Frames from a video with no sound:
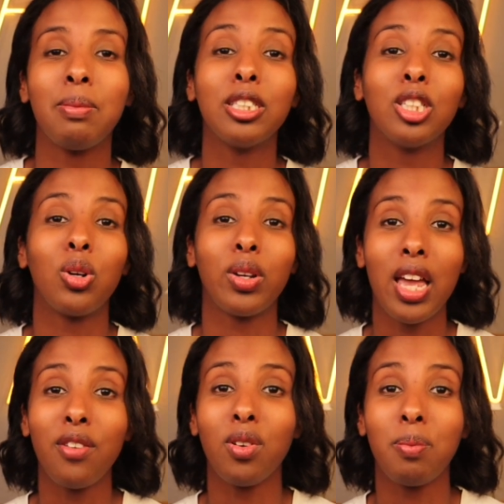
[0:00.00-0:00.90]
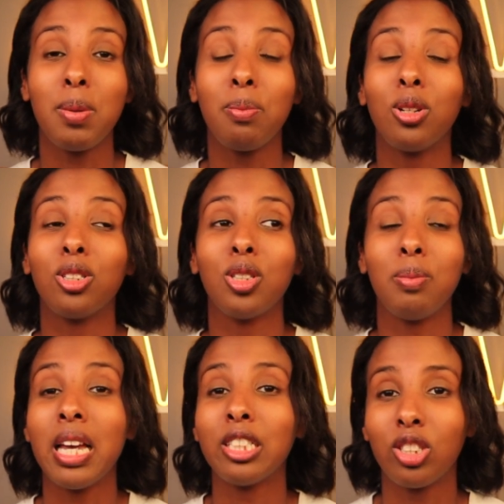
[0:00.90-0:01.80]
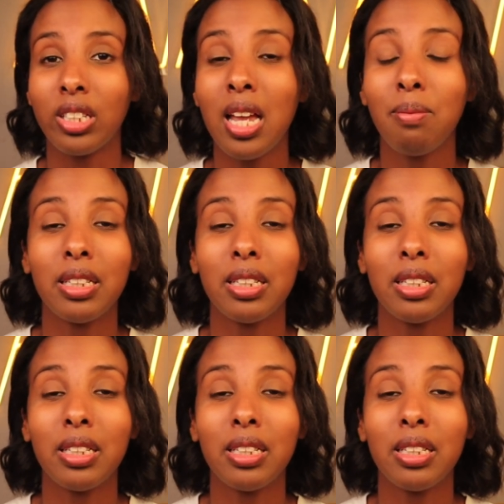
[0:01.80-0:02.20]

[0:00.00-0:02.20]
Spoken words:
makes it okay for people to be entertained